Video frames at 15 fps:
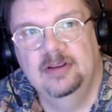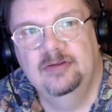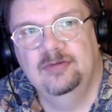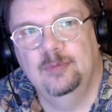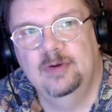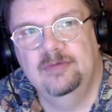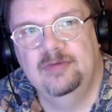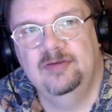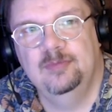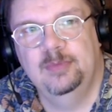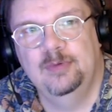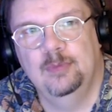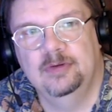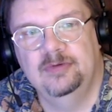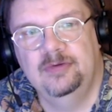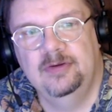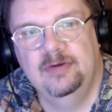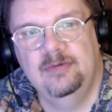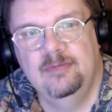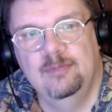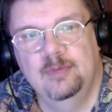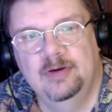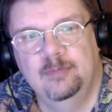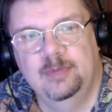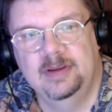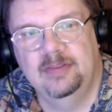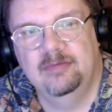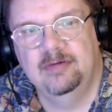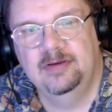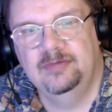So one of these will be 1-2, one will be
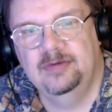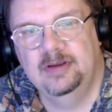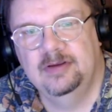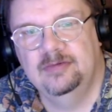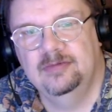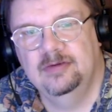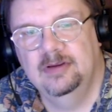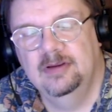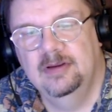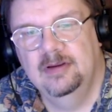3-6,